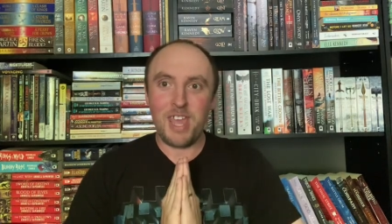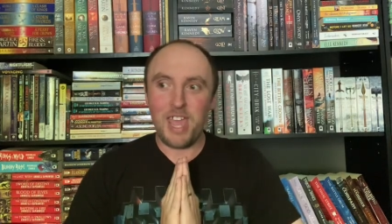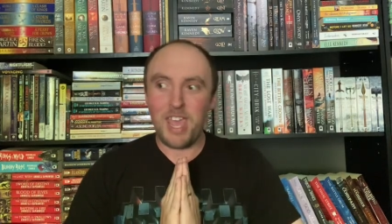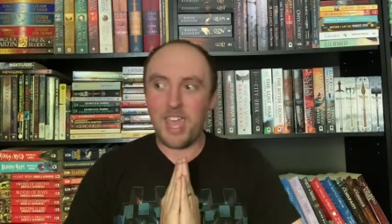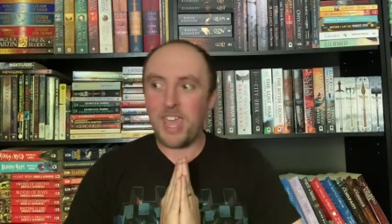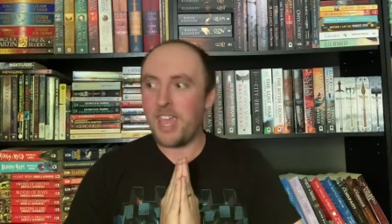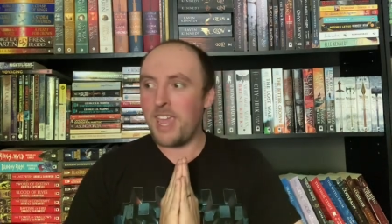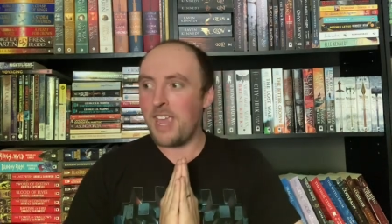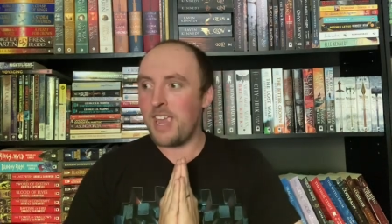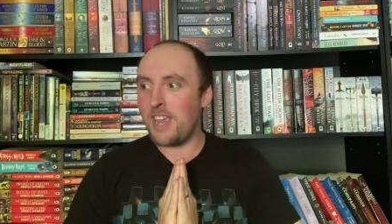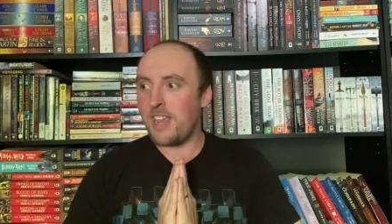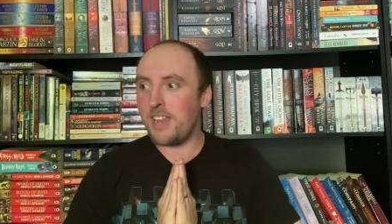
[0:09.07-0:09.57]

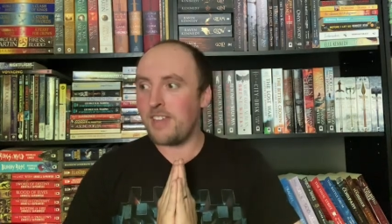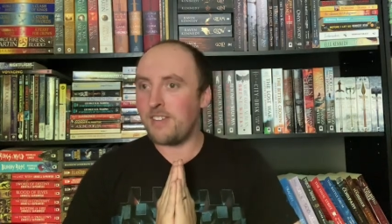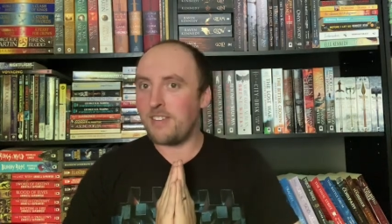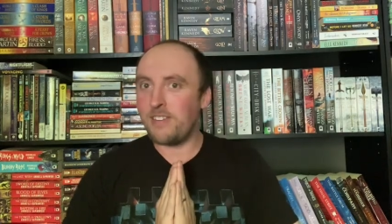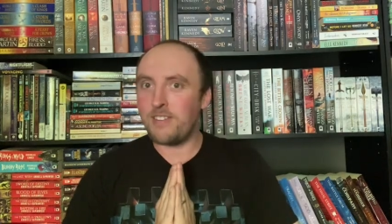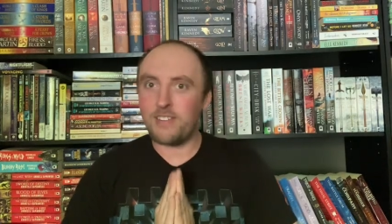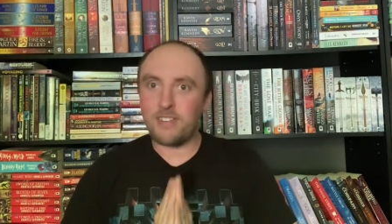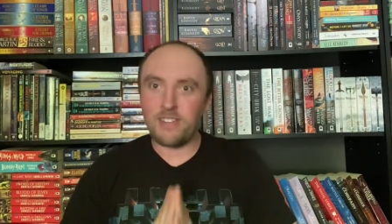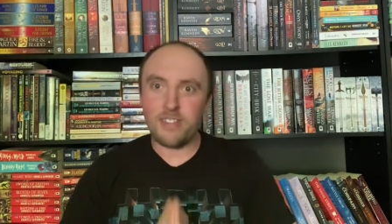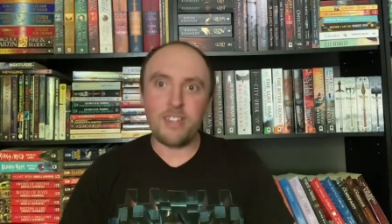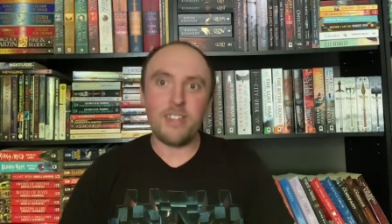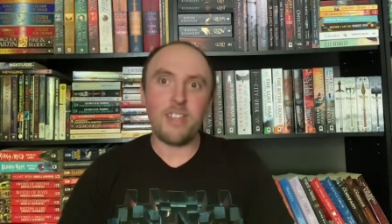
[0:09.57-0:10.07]
And
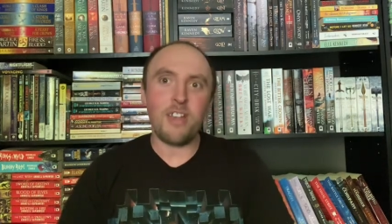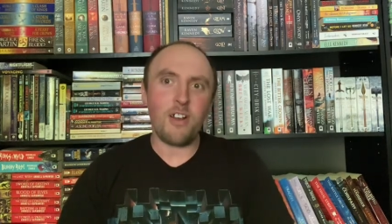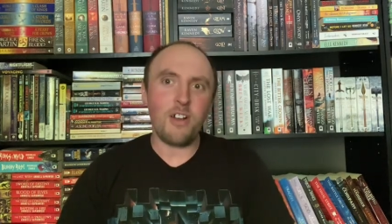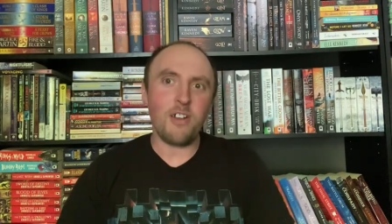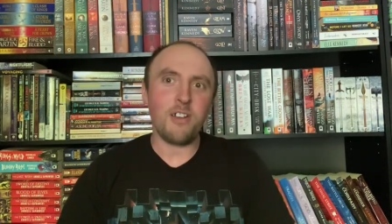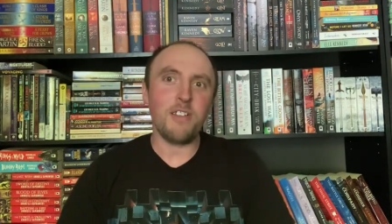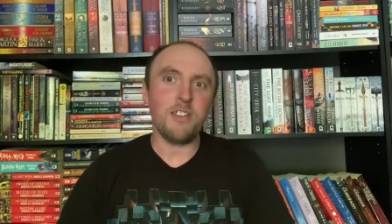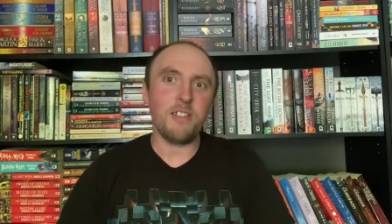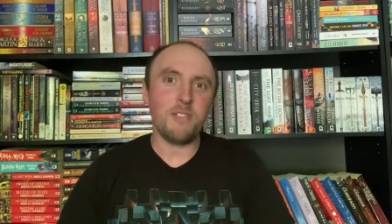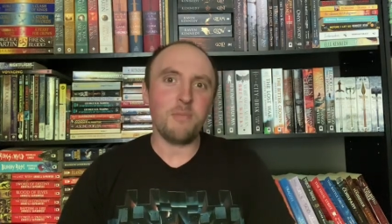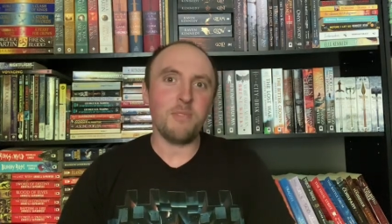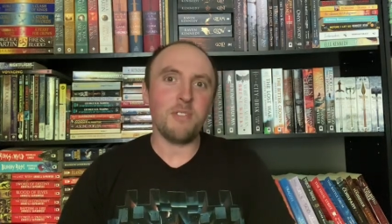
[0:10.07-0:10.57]

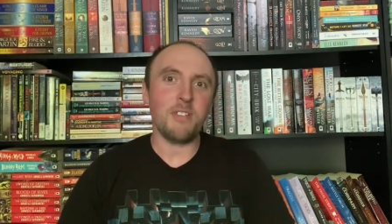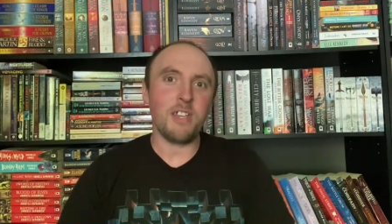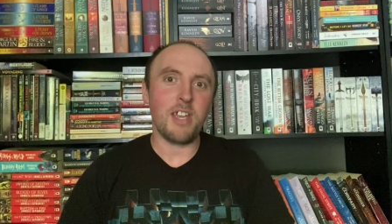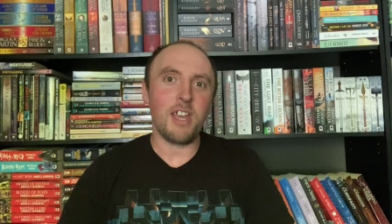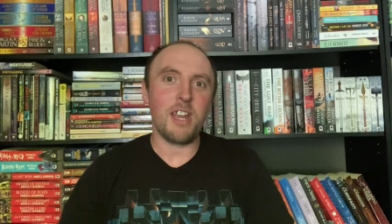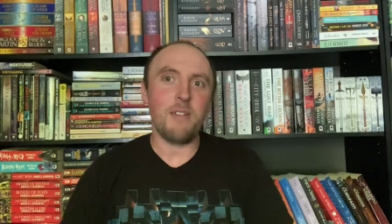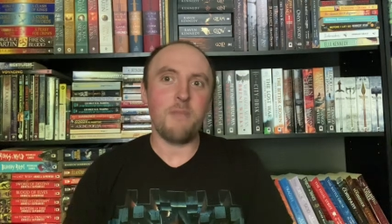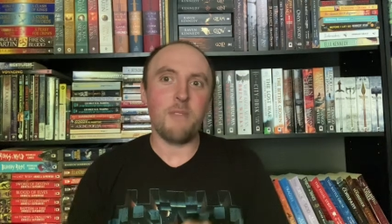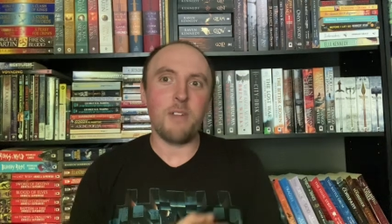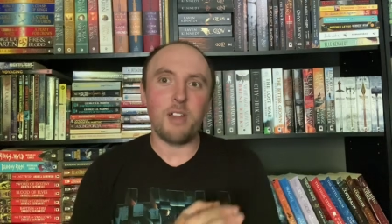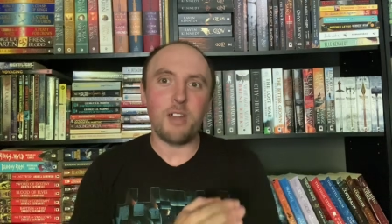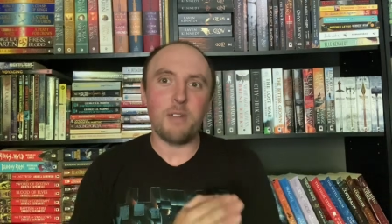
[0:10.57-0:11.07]
August was kind
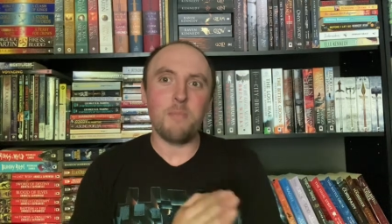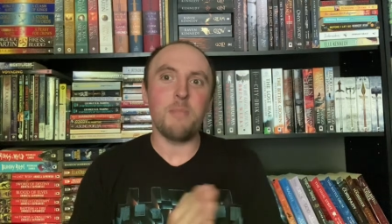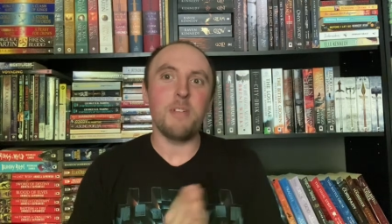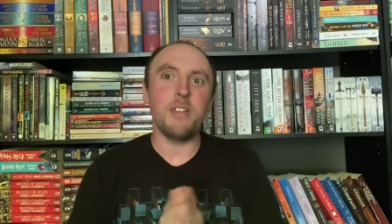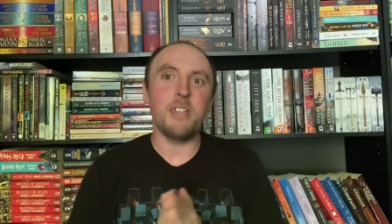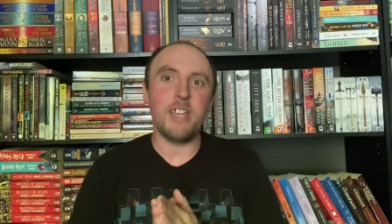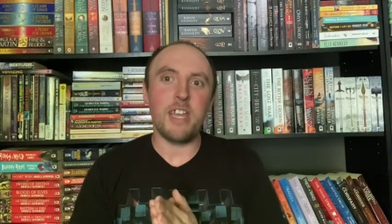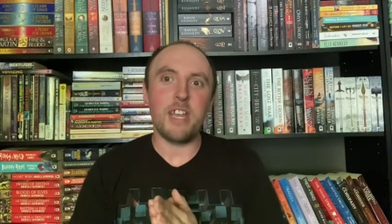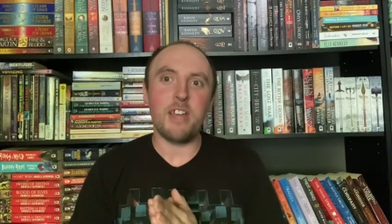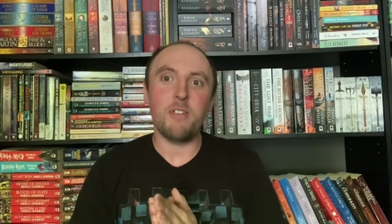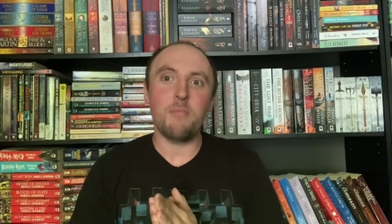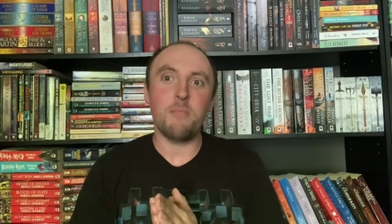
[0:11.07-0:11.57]
of an up and
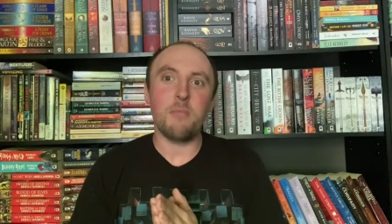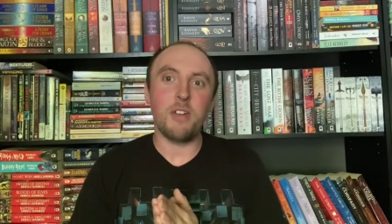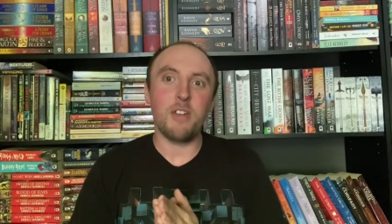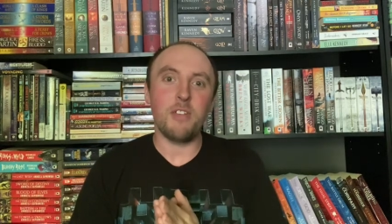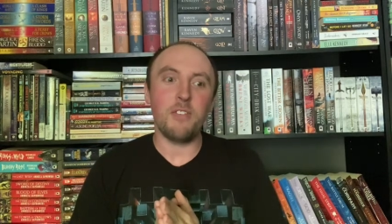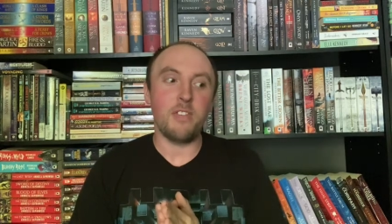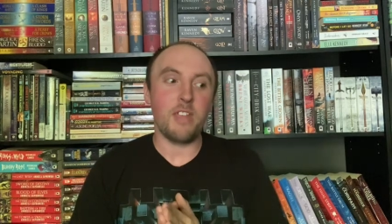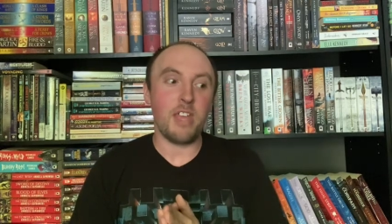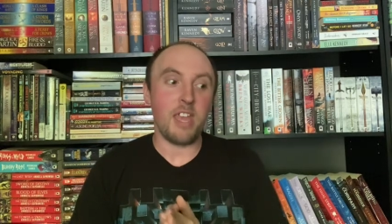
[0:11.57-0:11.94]
down month.